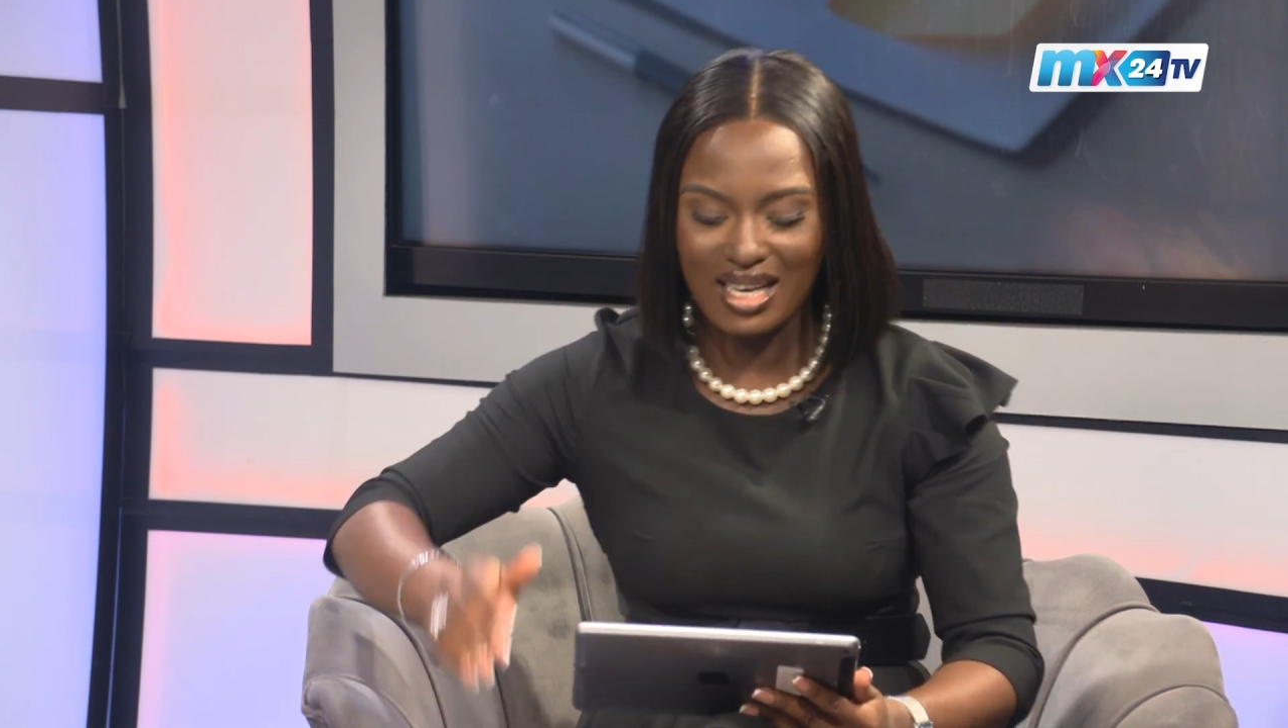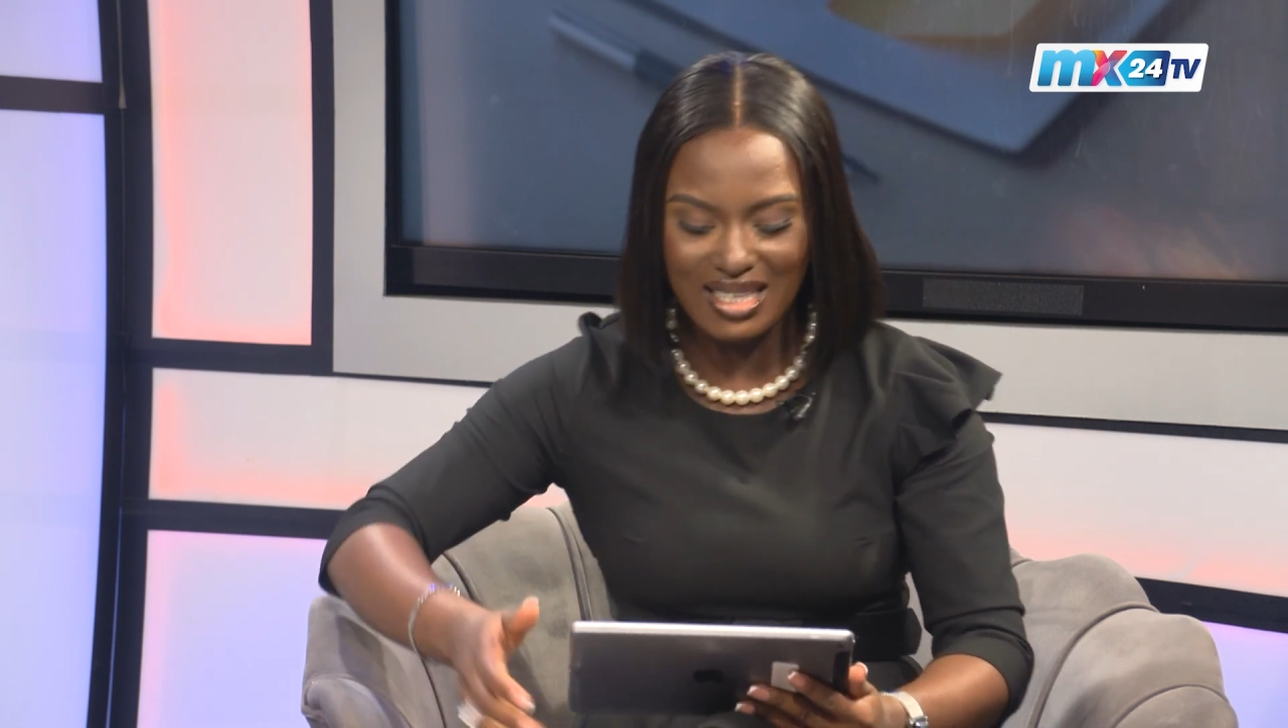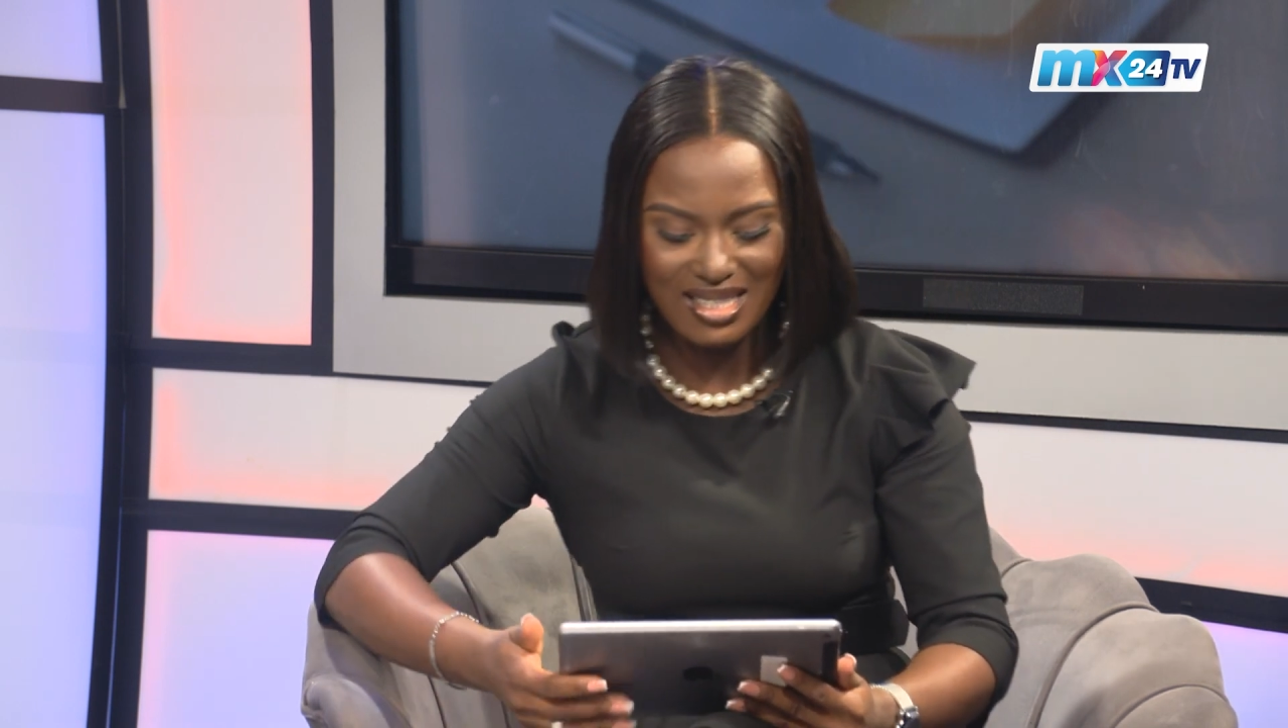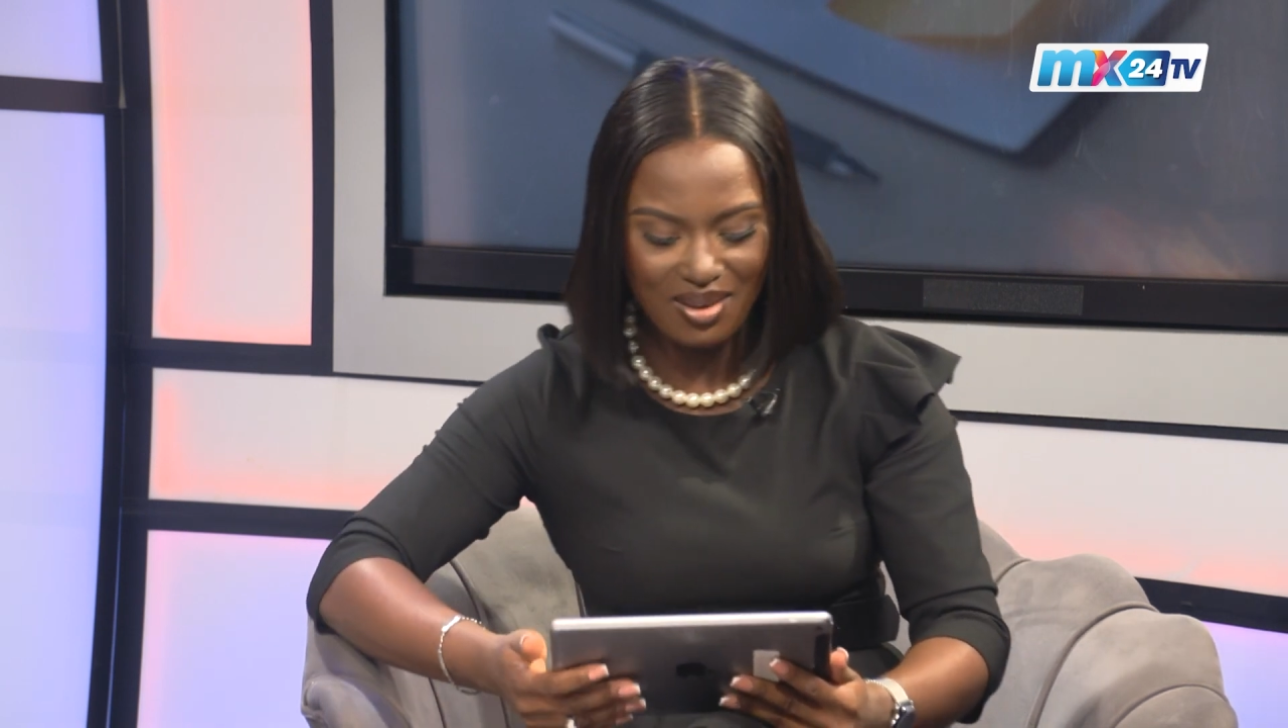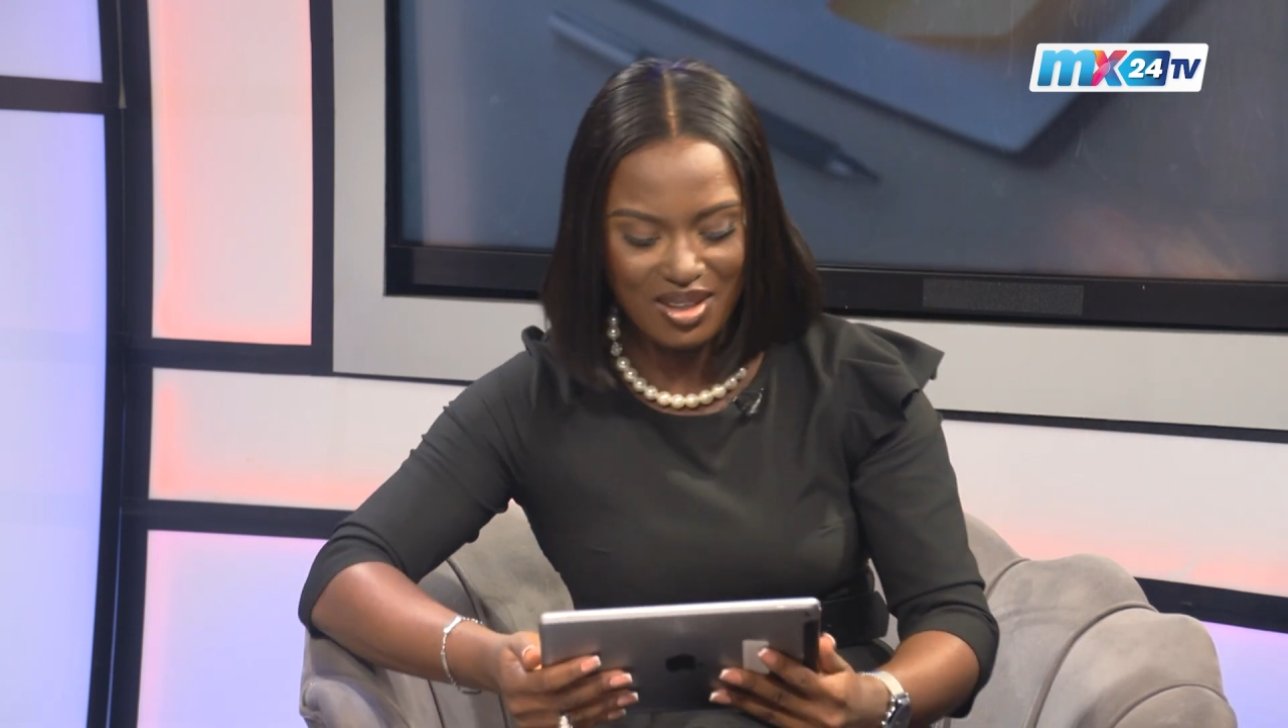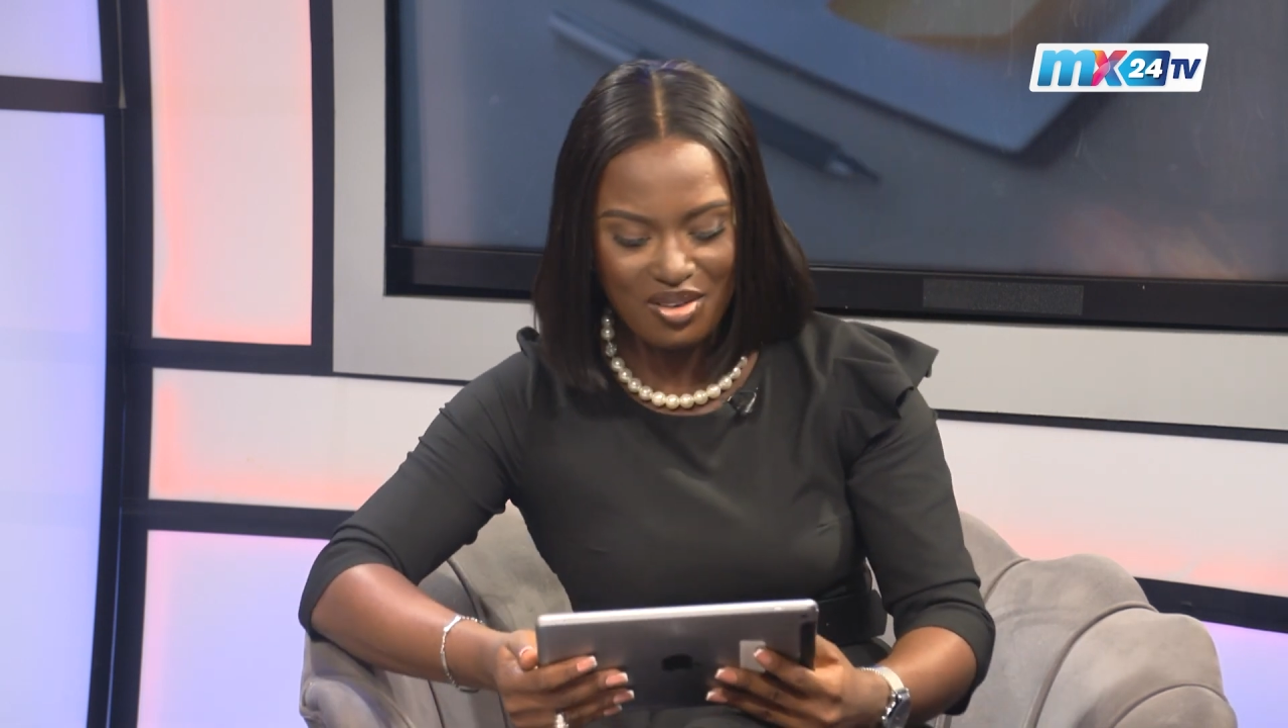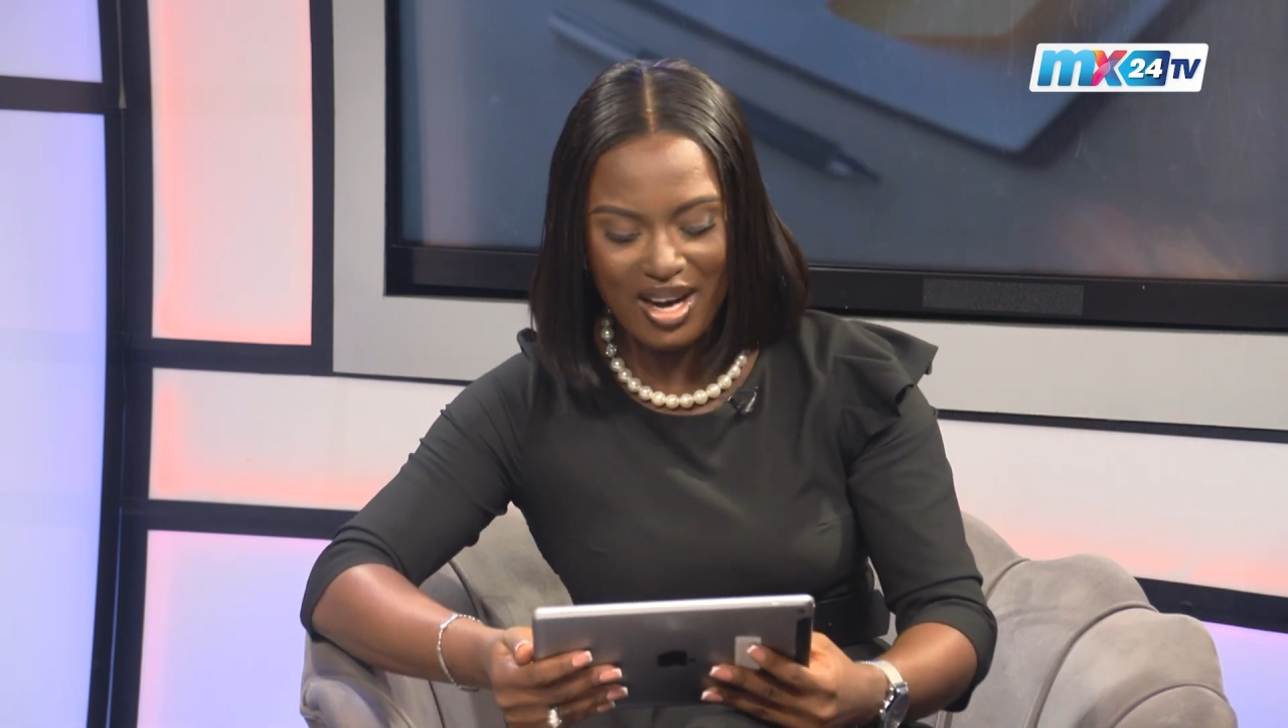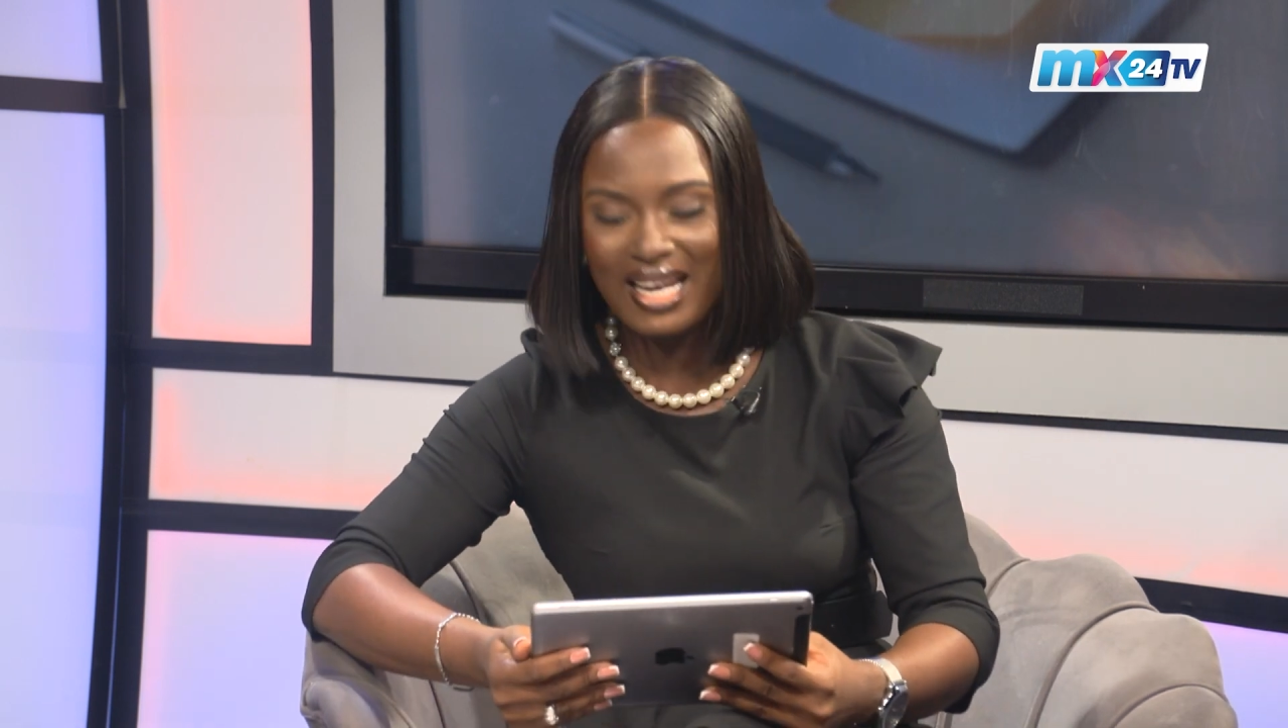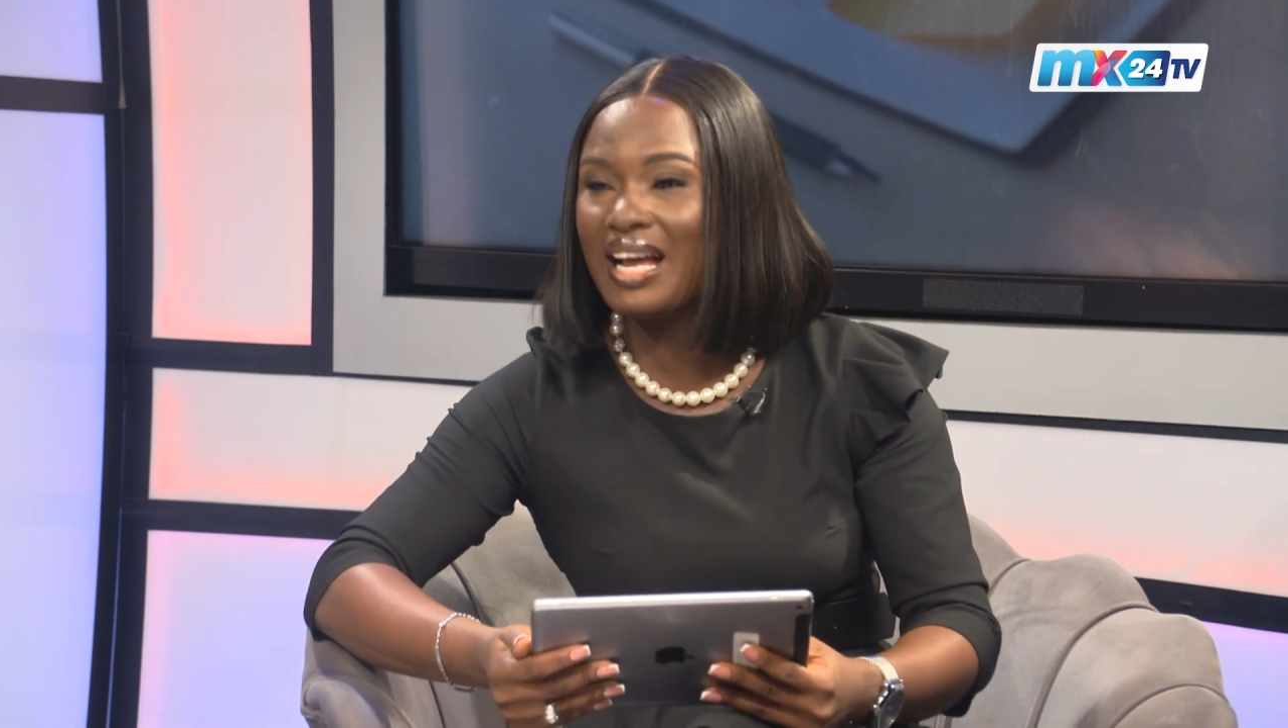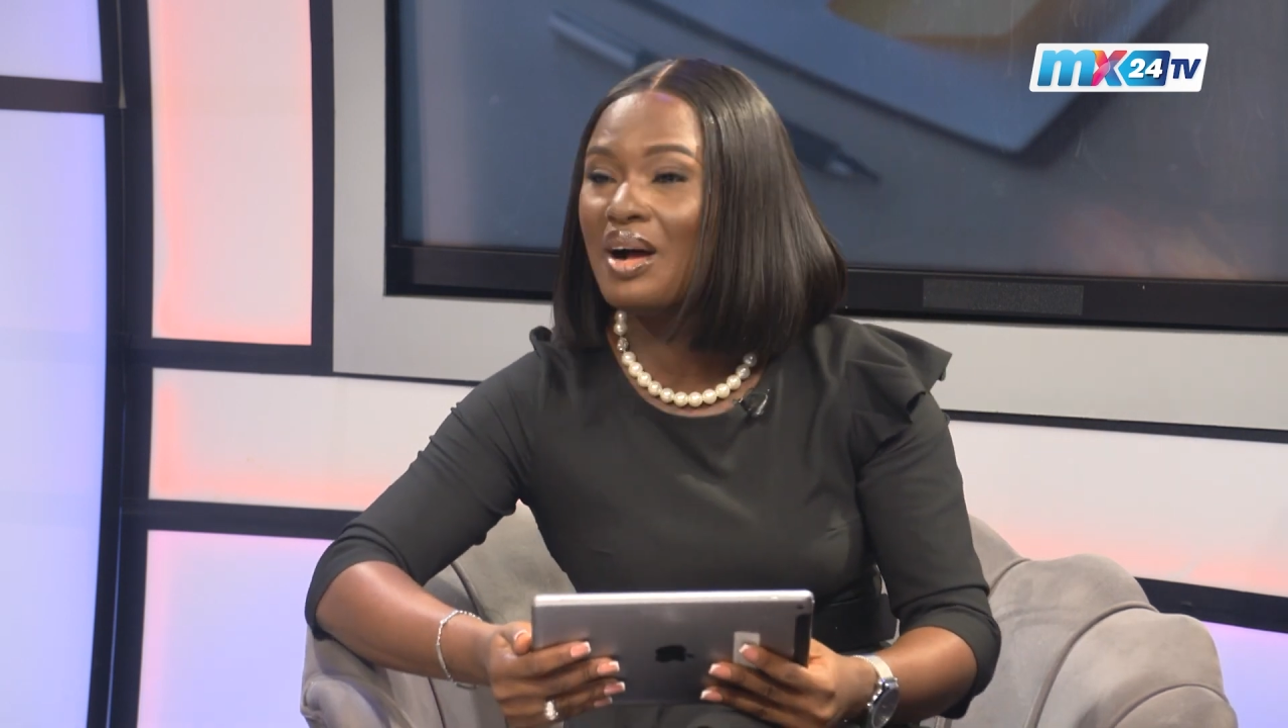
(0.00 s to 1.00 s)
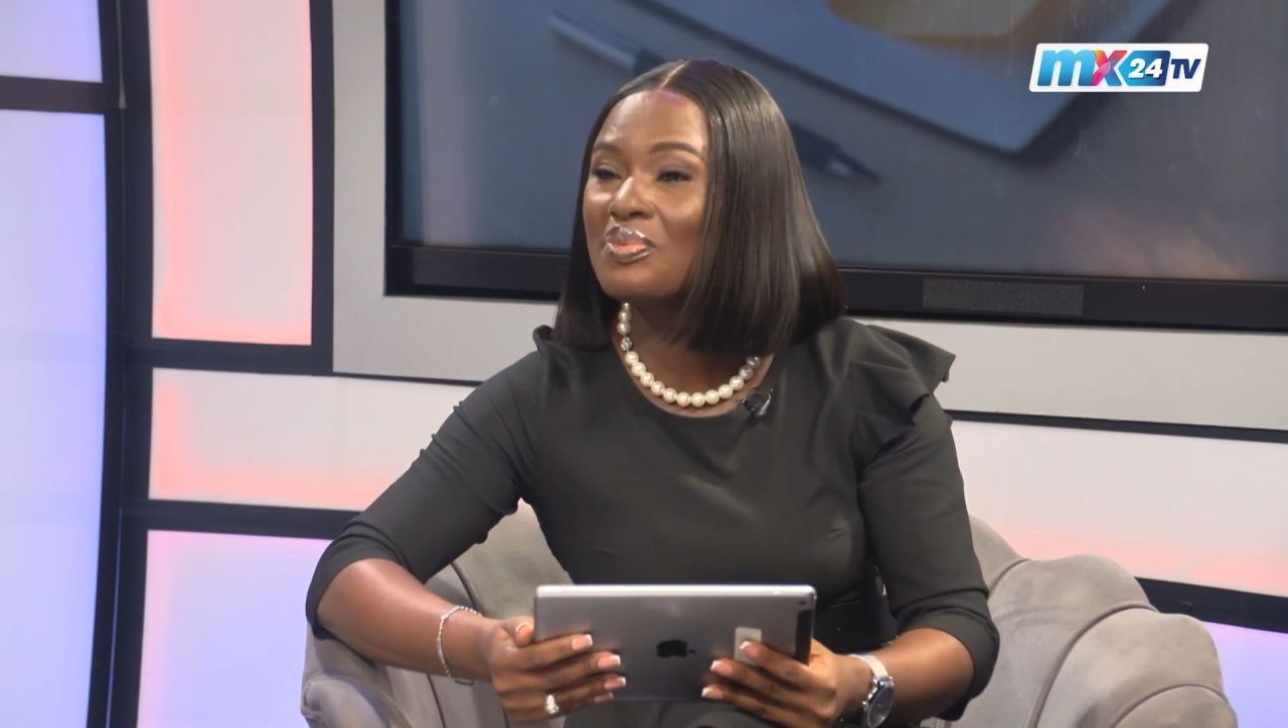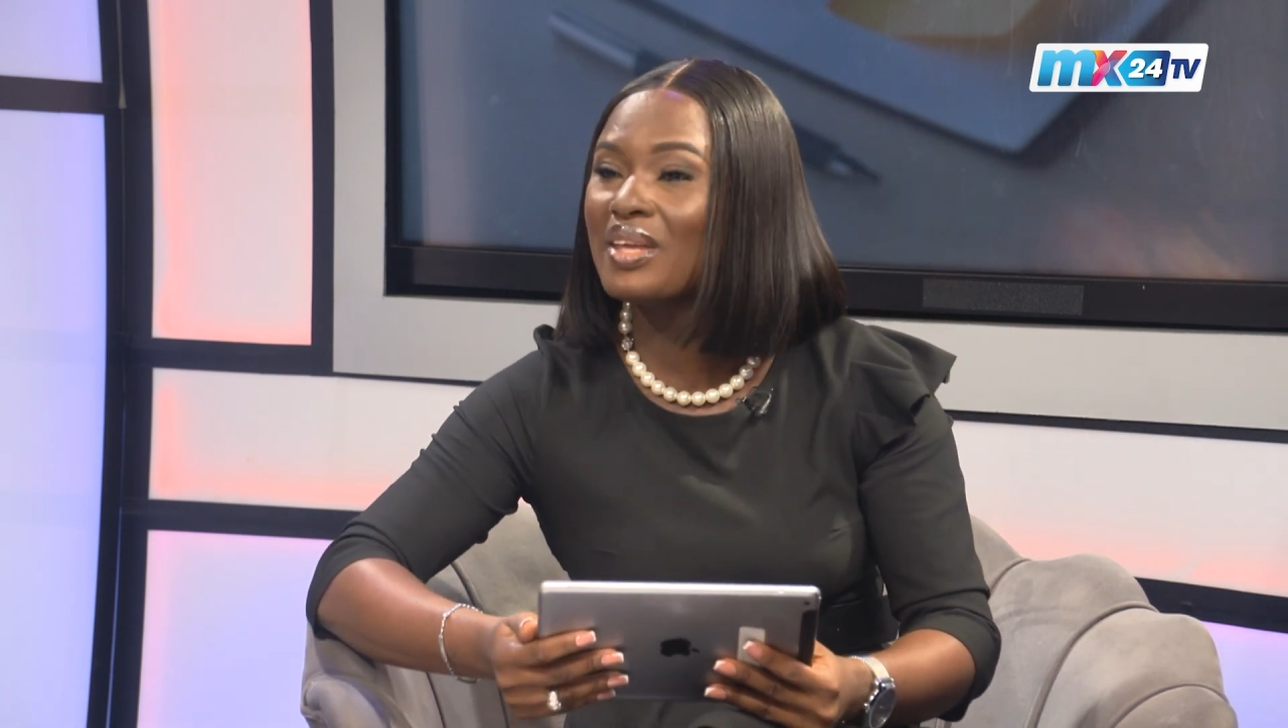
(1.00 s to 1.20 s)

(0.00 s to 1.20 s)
something right now